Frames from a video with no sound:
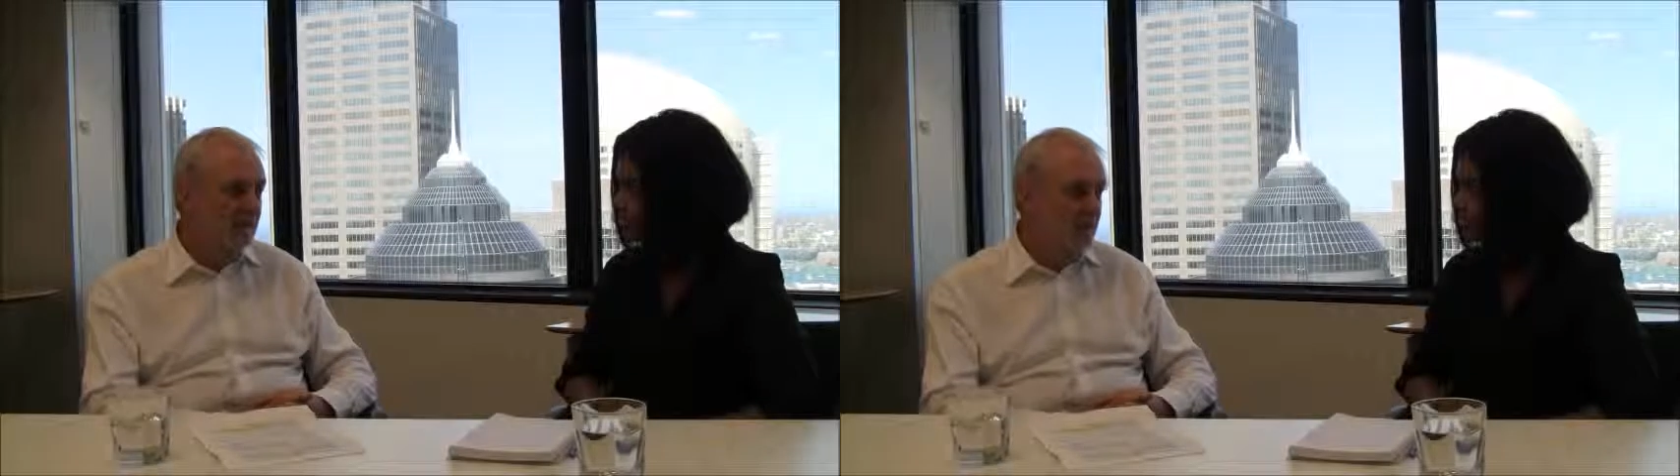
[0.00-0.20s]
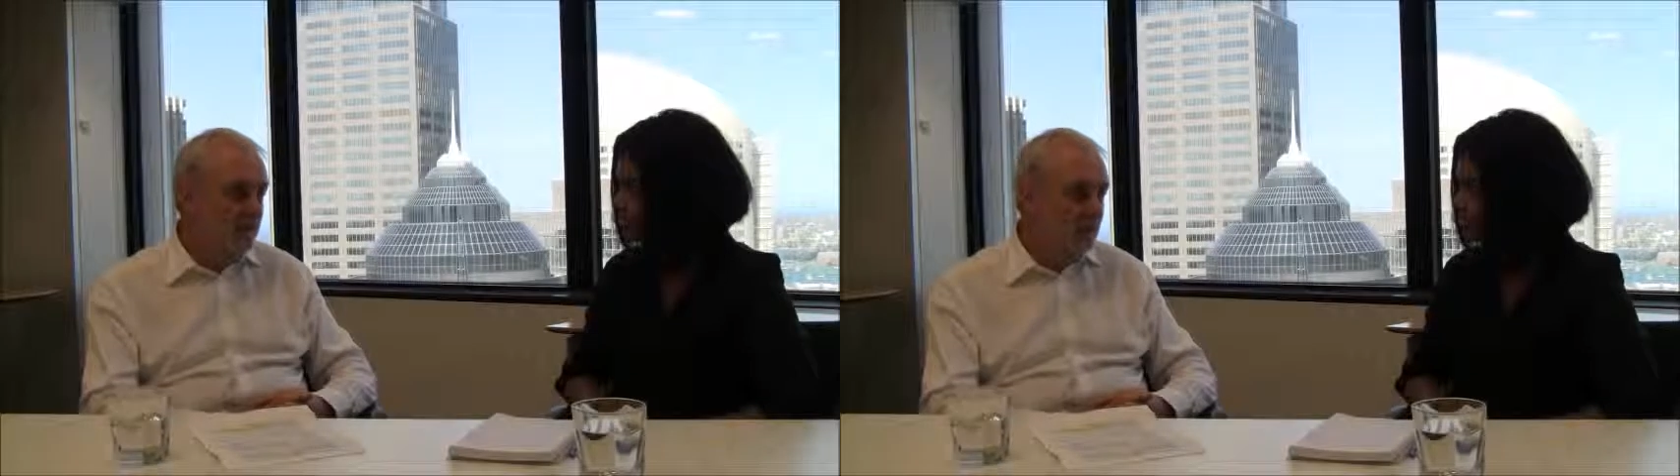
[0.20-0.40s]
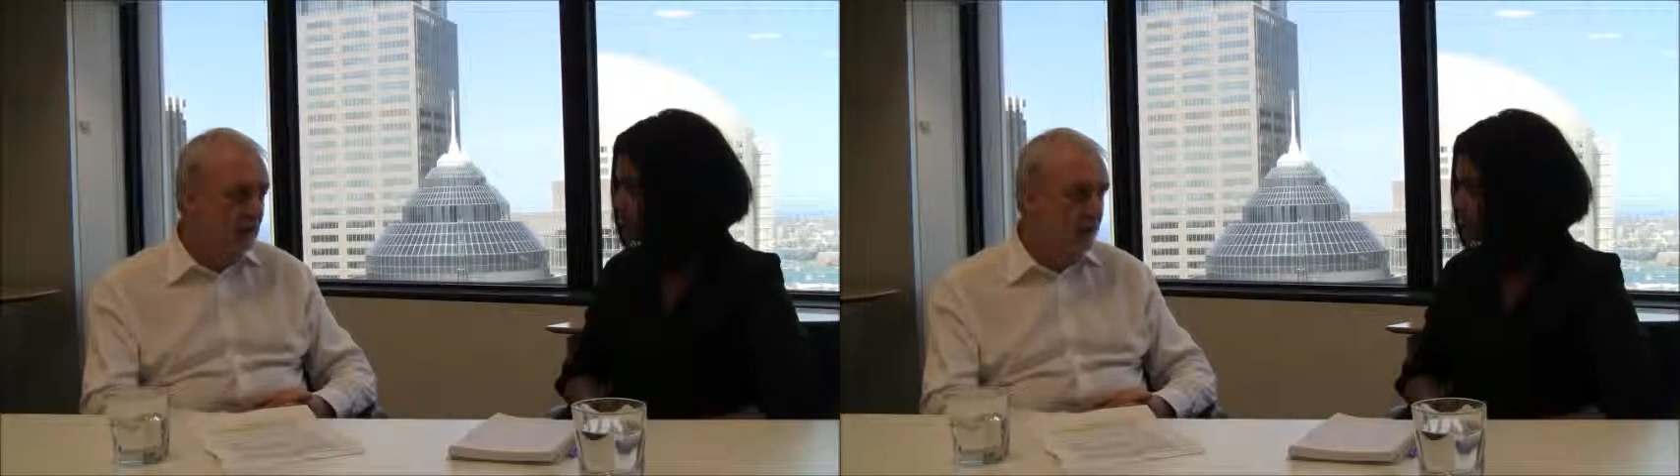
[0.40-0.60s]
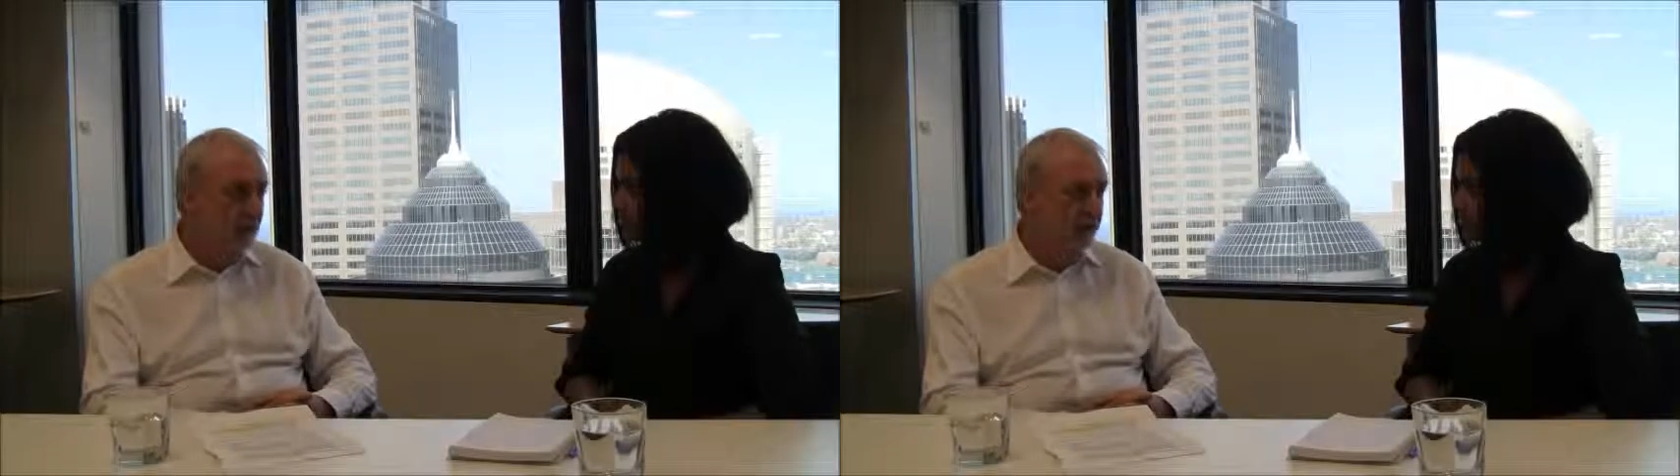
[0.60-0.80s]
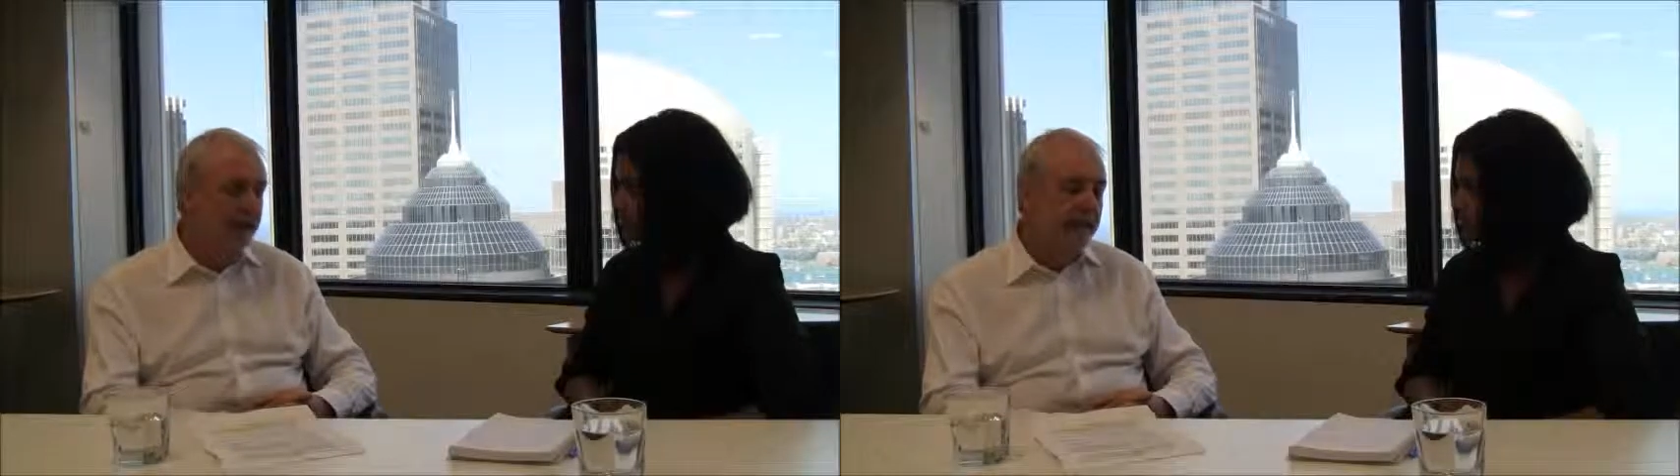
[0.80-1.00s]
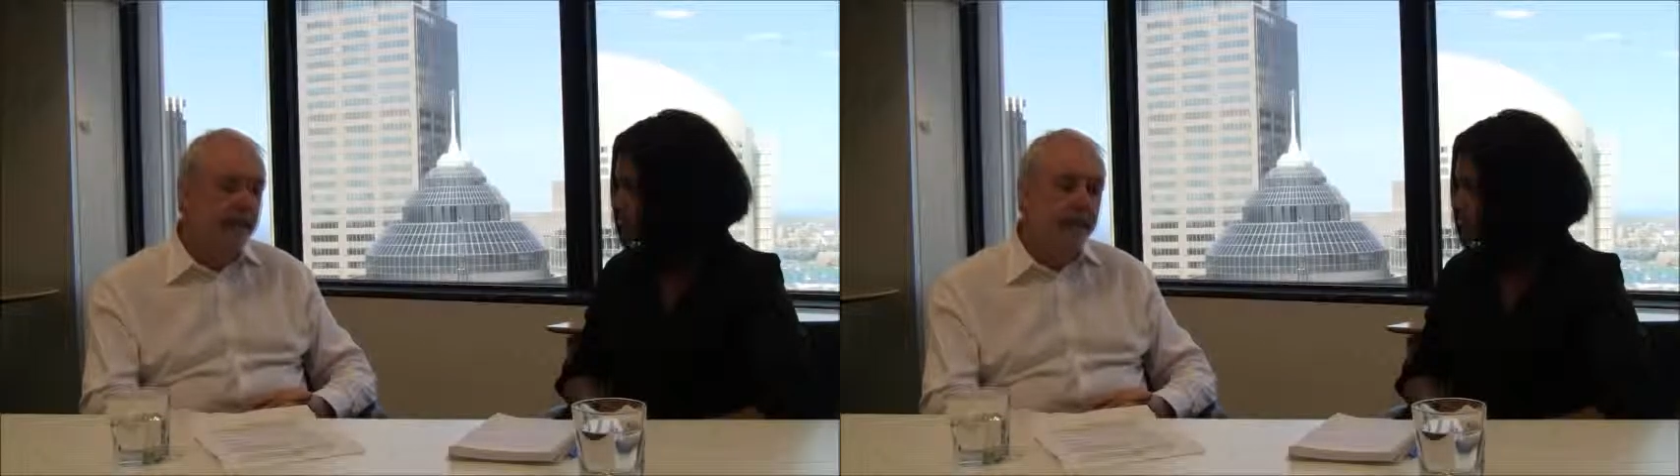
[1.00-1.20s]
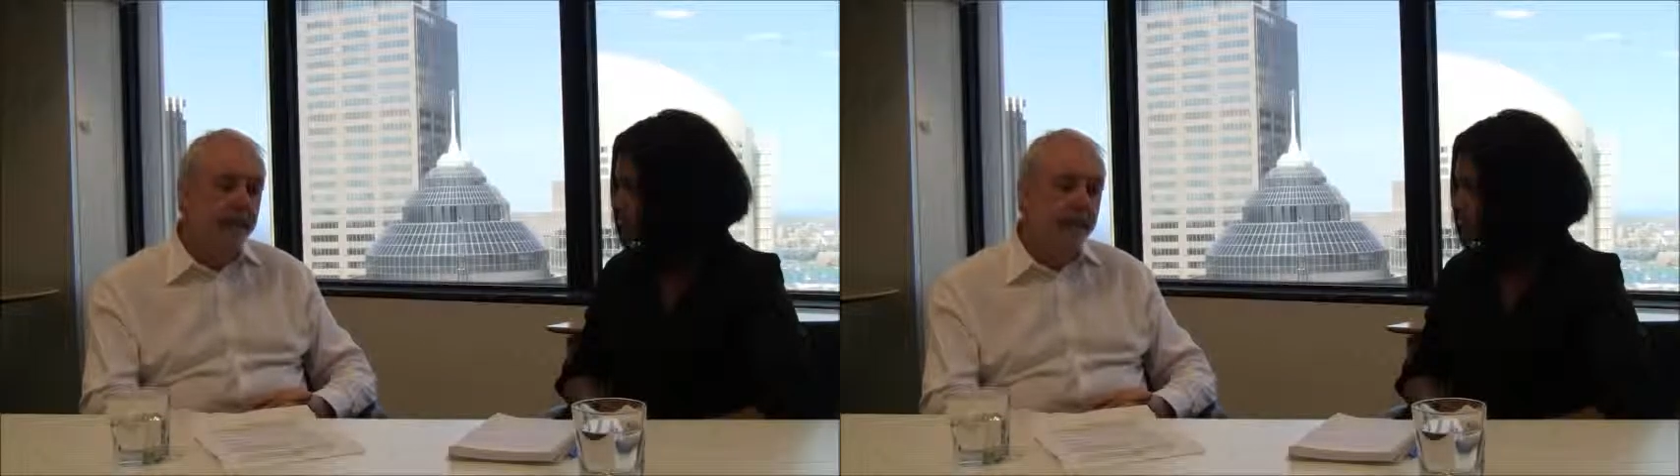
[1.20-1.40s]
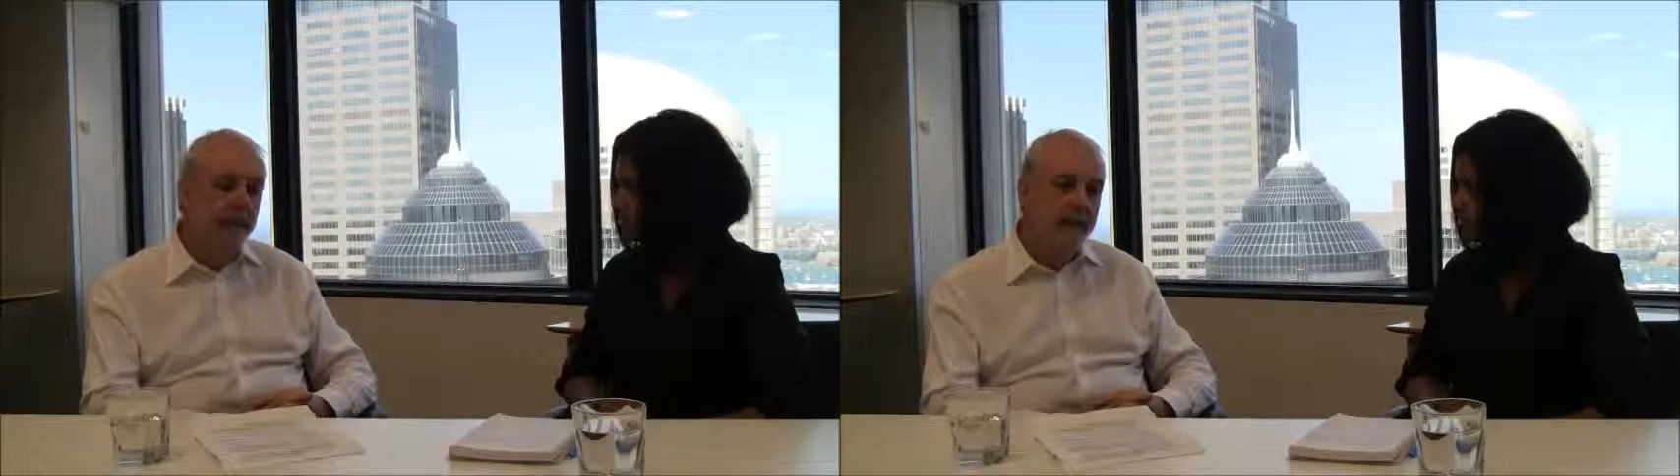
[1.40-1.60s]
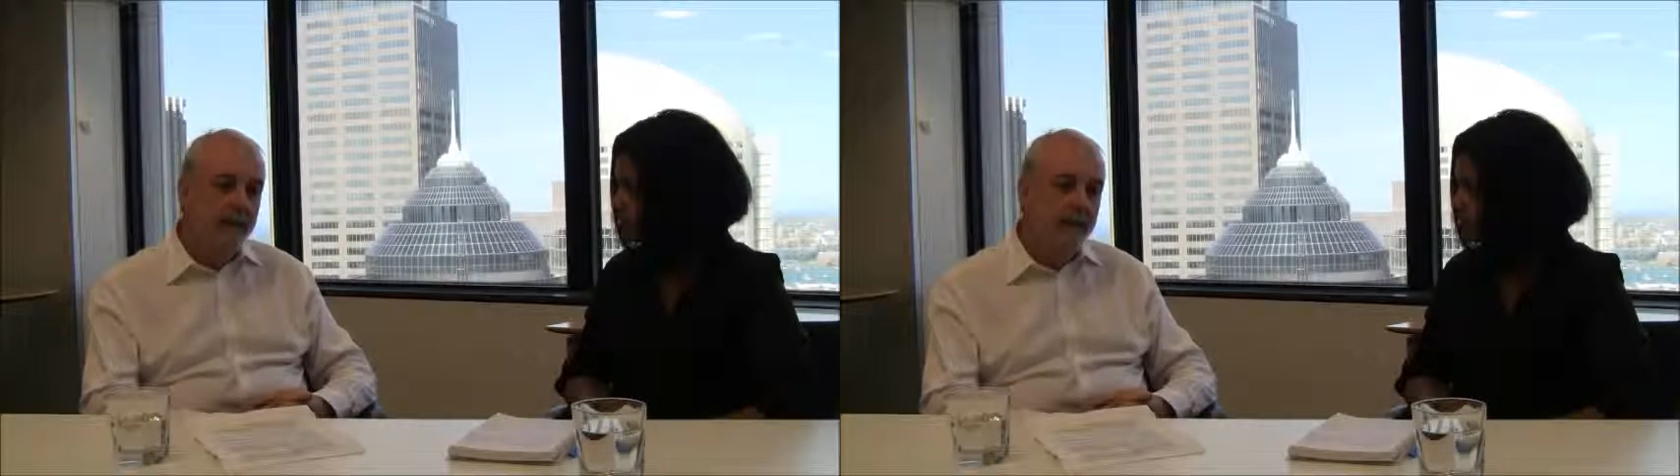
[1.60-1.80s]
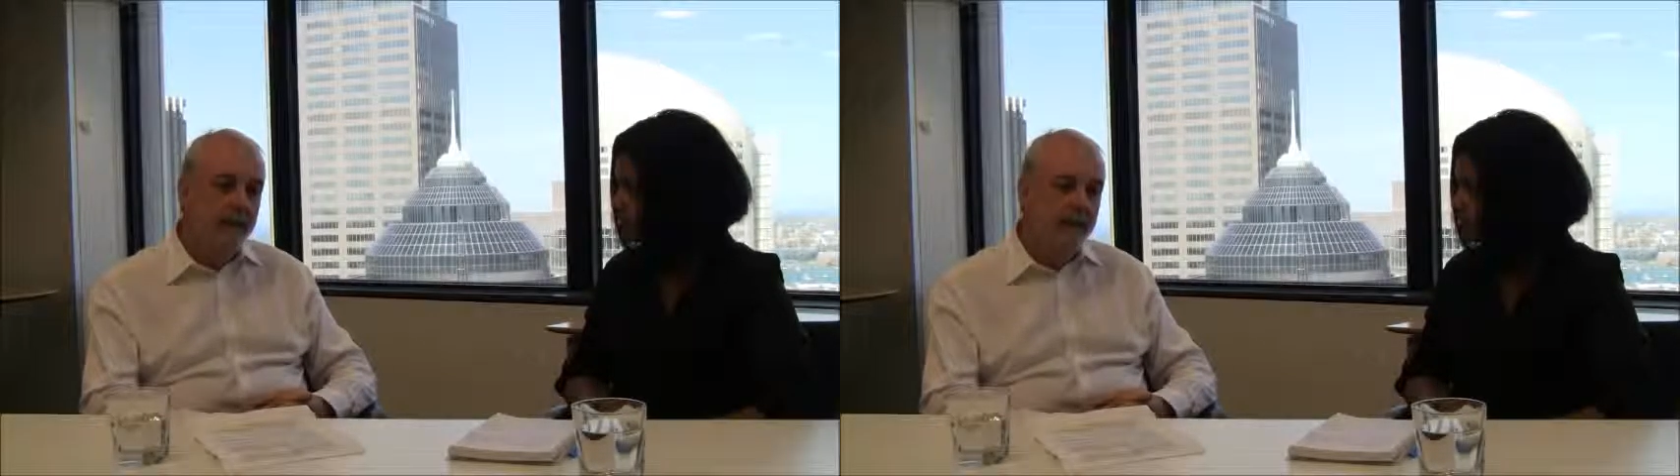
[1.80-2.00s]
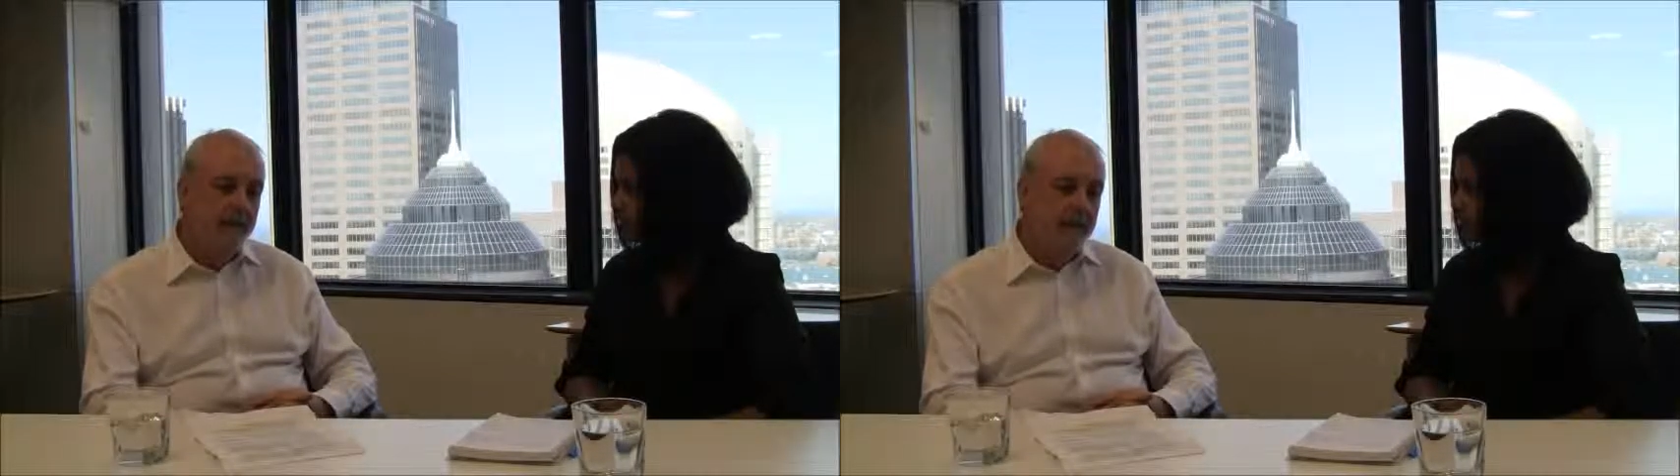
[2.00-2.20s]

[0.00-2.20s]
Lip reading: and move on. And